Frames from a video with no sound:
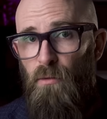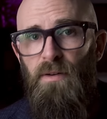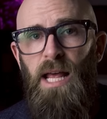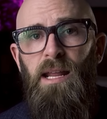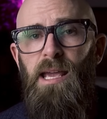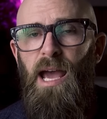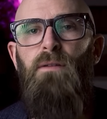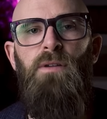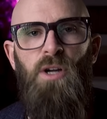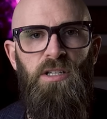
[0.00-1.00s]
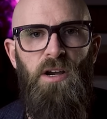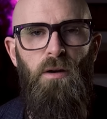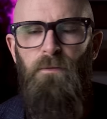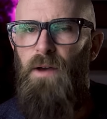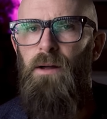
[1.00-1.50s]
Rovelli and
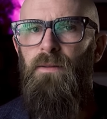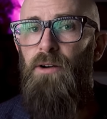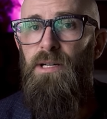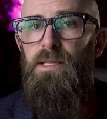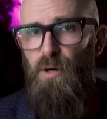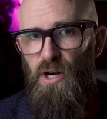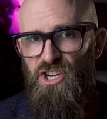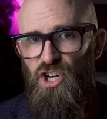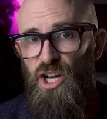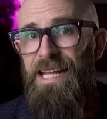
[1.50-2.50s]
Vidotto found their inspiration